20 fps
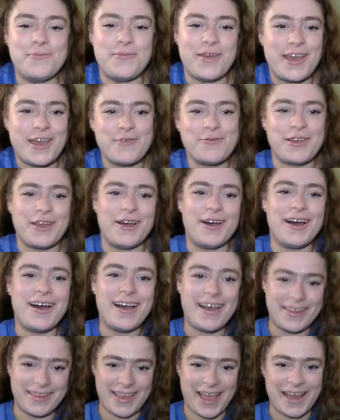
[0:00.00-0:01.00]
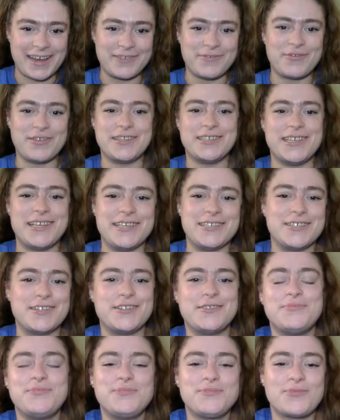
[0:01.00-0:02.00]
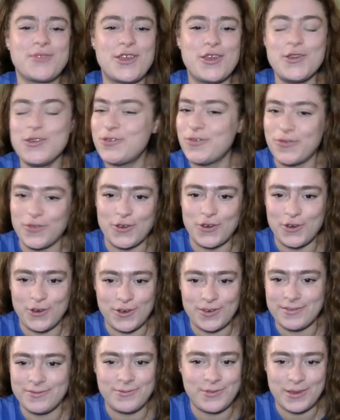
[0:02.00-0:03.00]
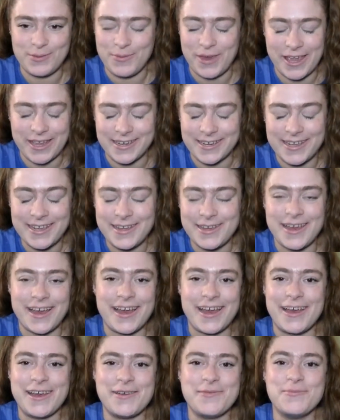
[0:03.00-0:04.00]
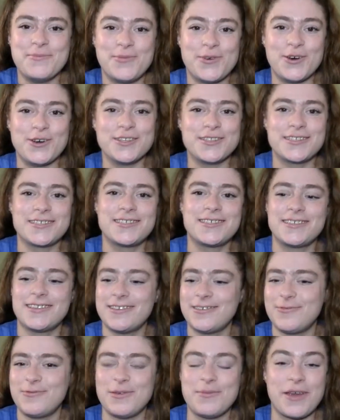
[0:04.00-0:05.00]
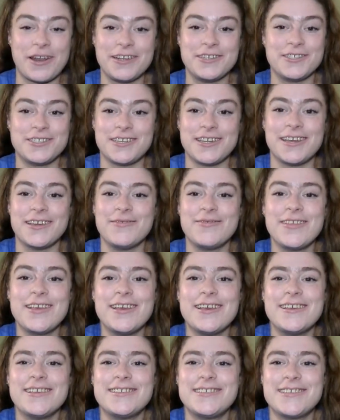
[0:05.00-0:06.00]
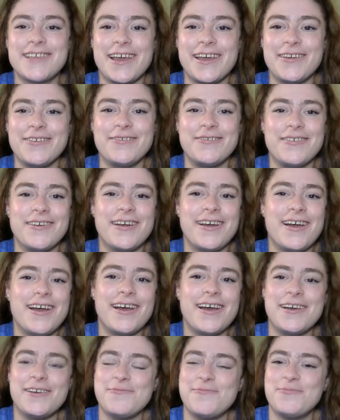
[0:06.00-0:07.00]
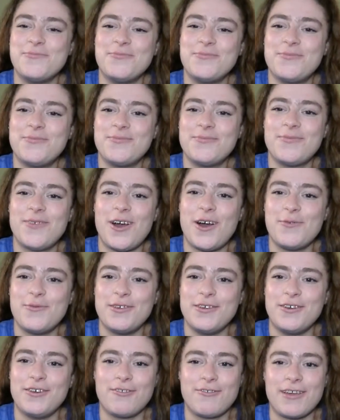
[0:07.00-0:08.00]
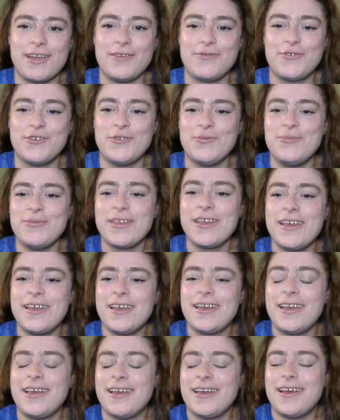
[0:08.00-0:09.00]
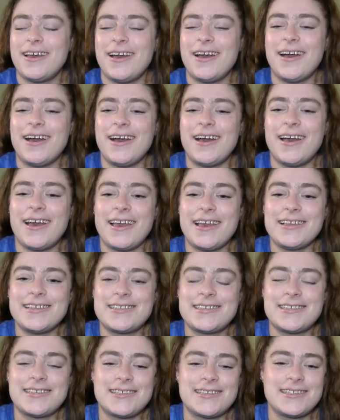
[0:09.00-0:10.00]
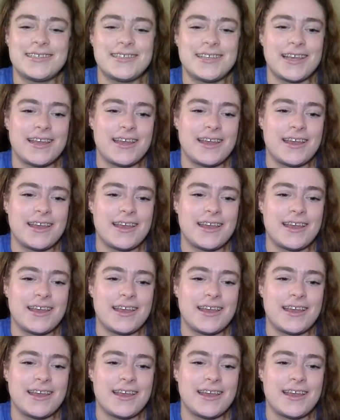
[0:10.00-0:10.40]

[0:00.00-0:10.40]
Here we are at the end of the season. Who'd have thought we made it, but we managed it. So aren't we all grateful? It's